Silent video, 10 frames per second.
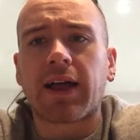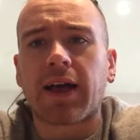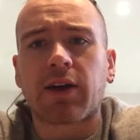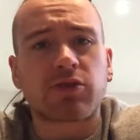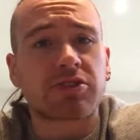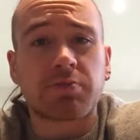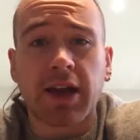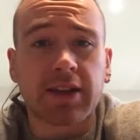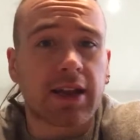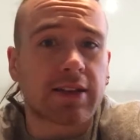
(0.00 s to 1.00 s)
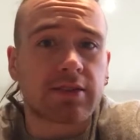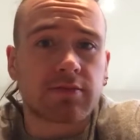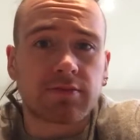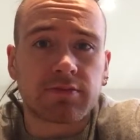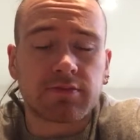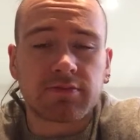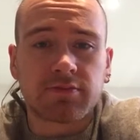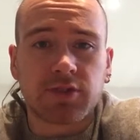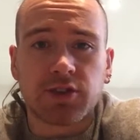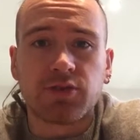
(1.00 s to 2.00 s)
I respect that
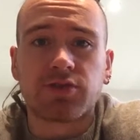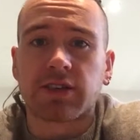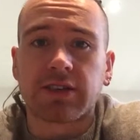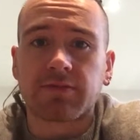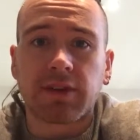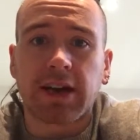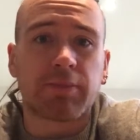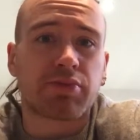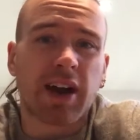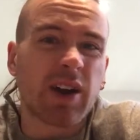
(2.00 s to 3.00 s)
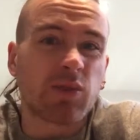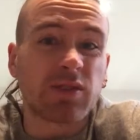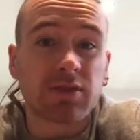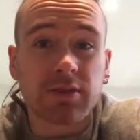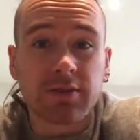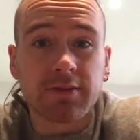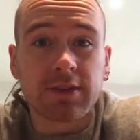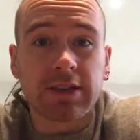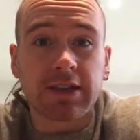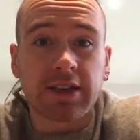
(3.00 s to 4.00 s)
hugely, and I'm proud,
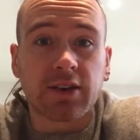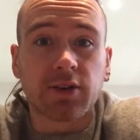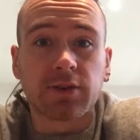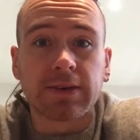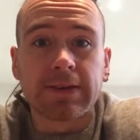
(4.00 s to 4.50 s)
and